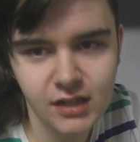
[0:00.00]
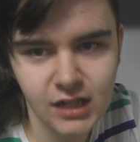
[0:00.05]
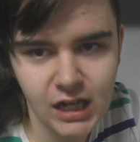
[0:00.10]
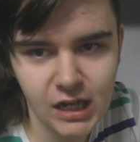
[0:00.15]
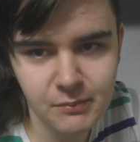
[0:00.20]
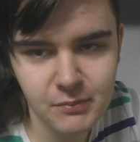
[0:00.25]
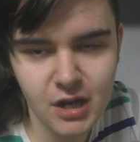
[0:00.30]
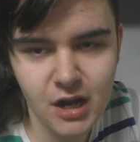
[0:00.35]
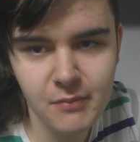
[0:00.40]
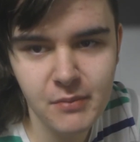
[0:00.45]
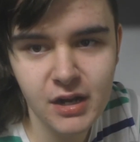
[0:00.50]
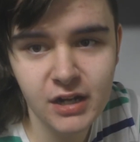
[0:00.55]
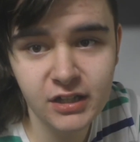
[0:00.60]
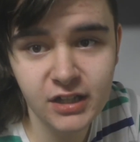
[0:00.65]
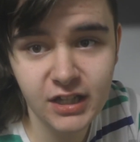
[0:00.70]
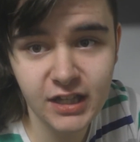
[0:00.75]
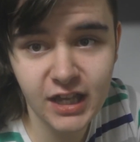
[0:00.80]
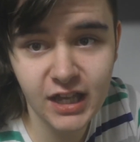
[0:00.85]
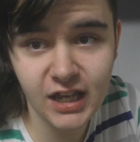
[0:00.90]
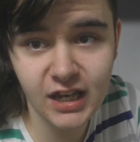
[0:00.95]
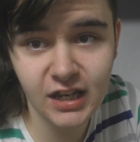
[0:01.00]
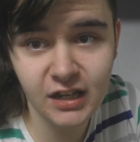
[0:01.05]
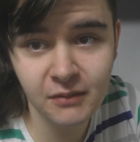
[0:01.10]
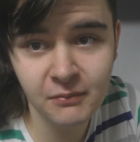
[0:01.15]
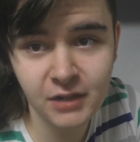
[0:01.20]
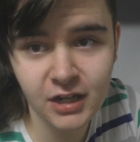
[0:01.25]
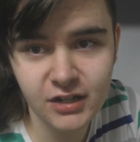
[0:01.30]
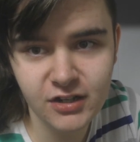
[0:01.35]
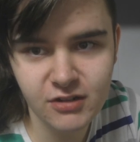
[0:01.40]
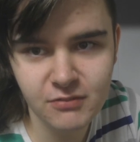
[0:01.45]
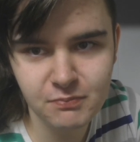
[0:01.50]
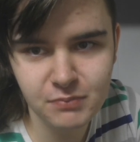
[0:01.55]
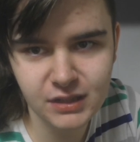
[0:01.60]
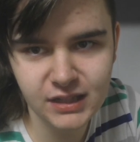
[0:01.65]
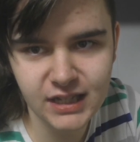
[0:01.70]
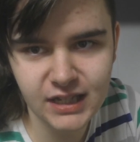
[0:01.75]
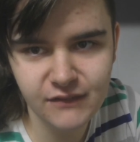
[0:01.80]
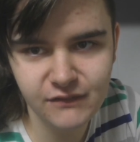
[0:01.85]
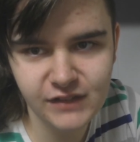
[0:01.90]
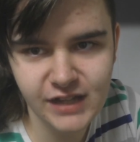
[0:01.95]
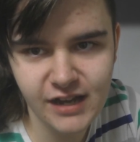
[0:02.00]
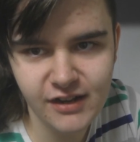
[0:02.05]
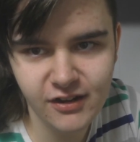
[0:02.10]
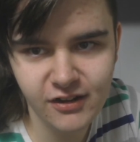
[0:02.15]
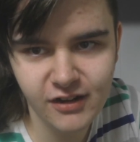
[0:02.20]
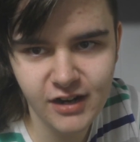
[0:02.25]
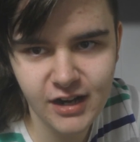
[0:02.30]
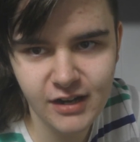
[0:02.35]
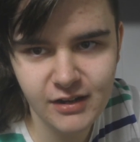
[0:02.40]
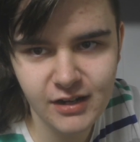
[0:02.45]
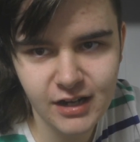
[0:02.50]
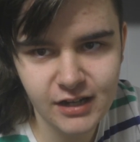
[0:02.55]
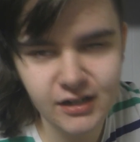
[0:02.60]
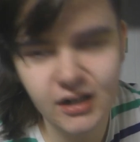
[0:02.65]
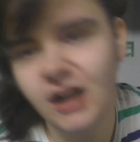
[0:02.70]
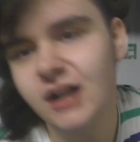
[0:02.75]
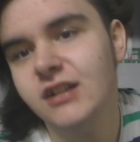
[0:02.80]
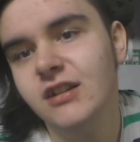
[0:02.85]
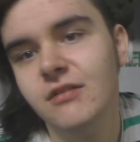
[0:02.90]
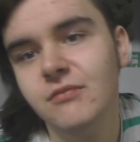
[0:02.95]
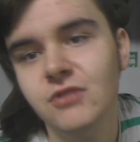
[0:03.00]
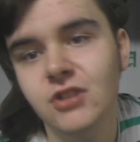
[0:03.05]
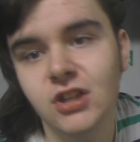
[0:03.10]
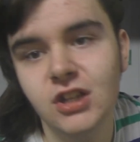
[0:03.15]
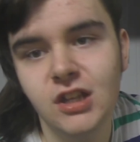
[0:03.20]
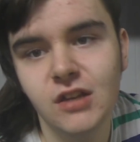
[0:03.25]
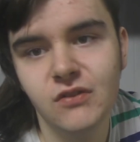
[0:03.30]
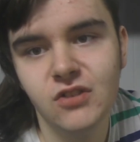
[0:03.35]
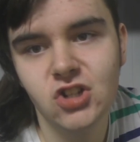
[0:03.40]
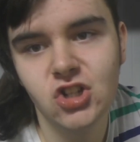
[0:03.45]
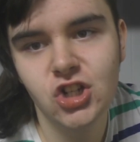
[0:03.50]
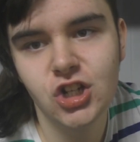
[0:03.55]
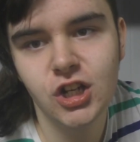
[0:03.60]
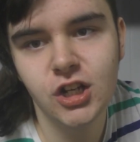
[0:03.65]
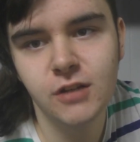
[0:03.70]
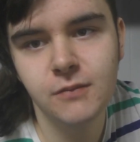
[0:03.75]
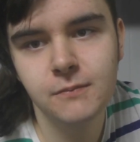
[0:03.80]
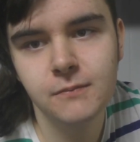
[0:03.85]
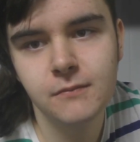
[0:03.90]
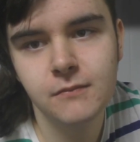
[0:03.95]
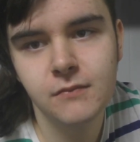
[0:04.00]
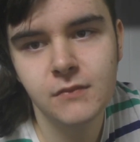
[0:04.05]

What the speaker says: I'm only kidding. I don't believe that, all right? I don't really give a shit.